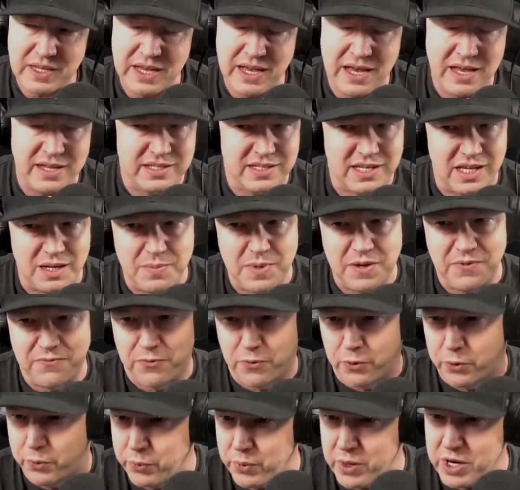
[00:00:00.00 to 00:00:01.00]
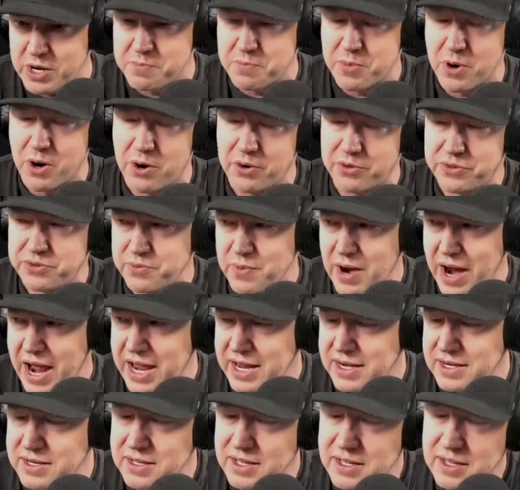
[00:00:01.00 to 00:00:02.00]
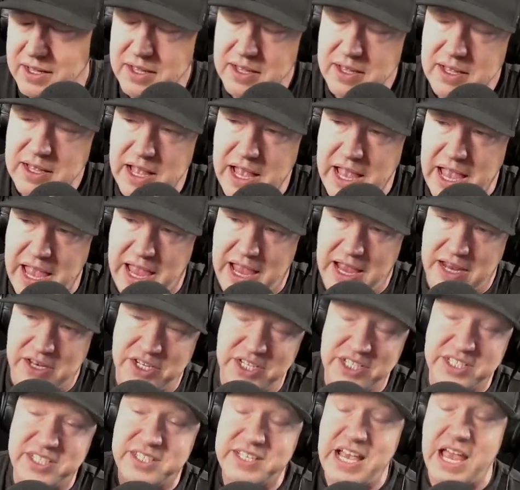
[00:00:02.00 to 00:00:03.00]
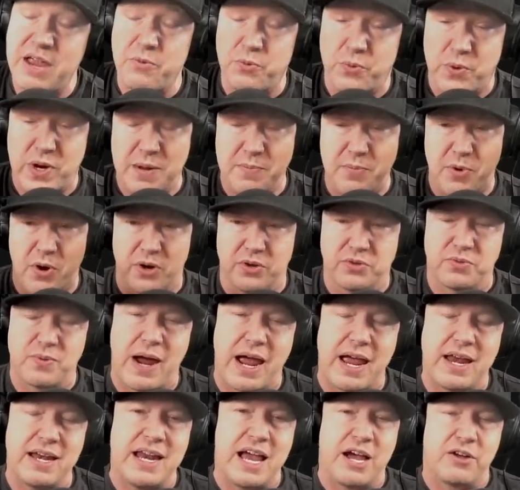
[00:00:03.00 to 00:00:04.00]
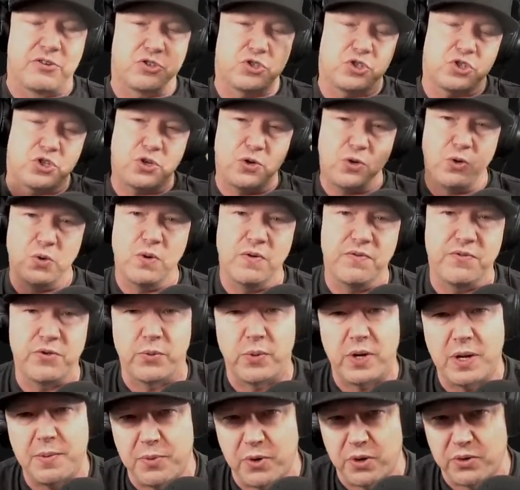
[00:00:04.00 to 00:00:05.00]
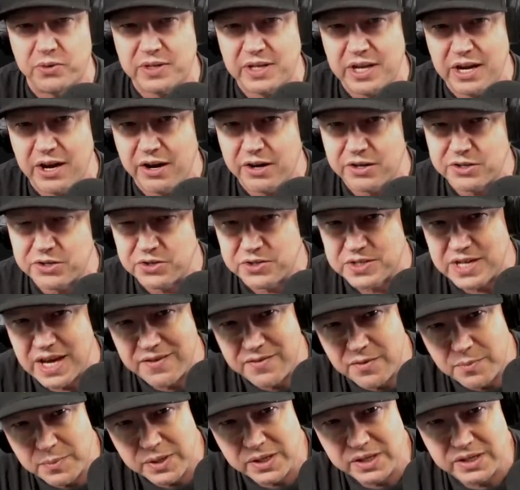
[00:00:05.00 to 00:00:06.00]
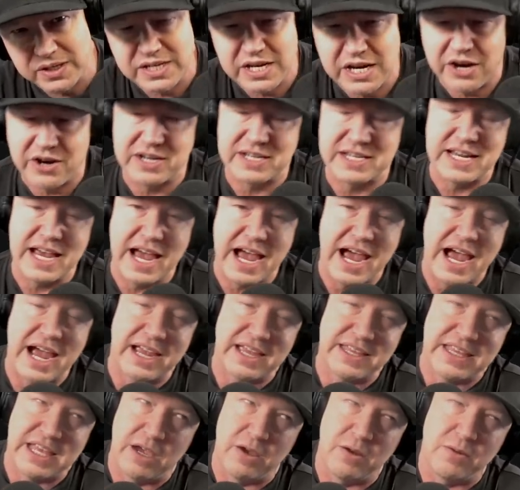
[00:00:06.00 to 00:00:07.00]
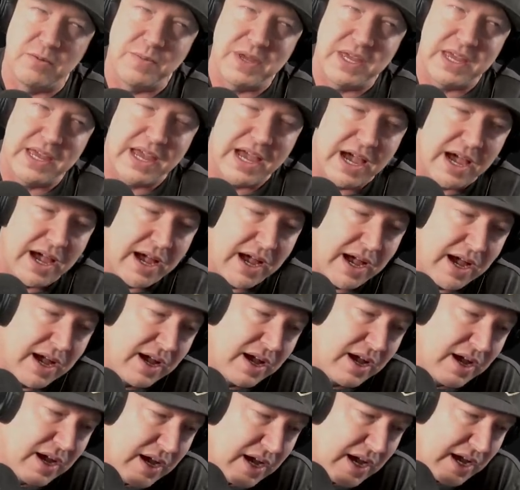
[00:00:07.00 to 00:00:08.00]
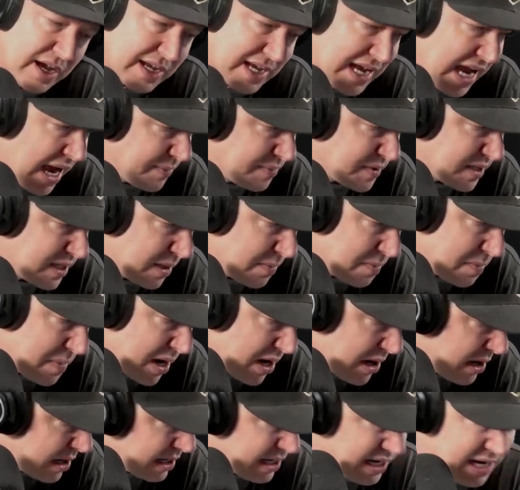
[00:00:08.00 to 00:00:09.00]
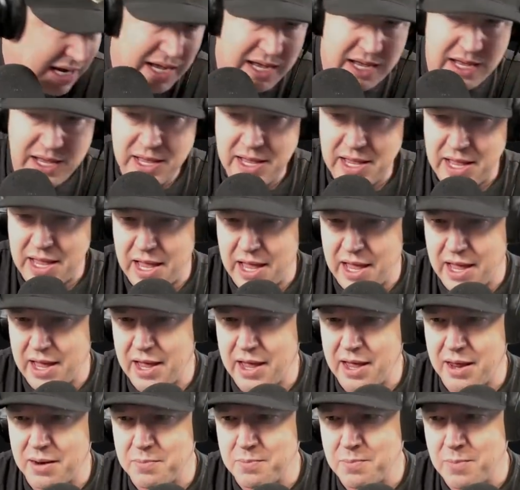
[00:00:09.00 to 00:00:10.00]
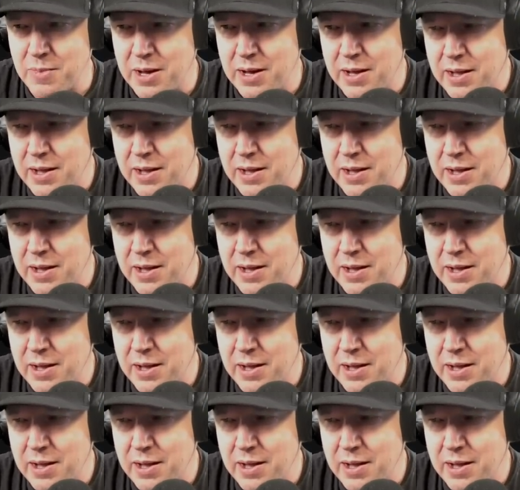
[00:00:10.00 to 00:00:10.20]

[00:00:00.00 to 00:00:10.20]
is going to be for rebirth, right? And just say rebirth, right? Now, two of the rebirth characters have a military tag, and that would be uh, Captain America and